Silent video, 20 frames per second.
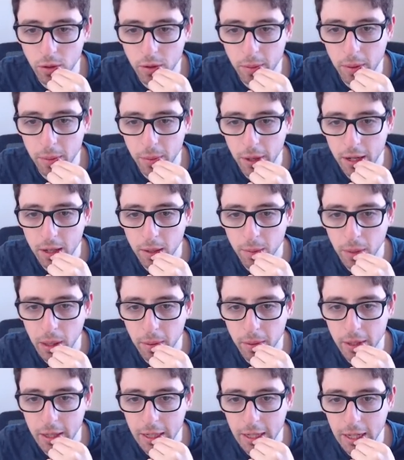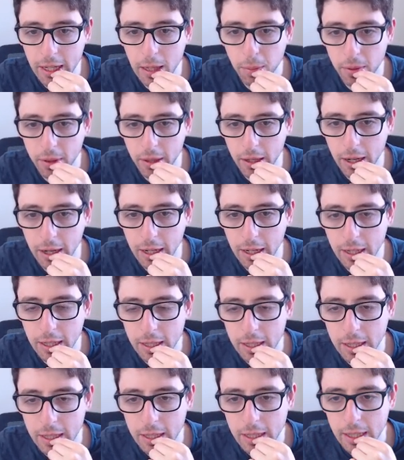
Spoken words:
it would have been better maybe to keep the knight.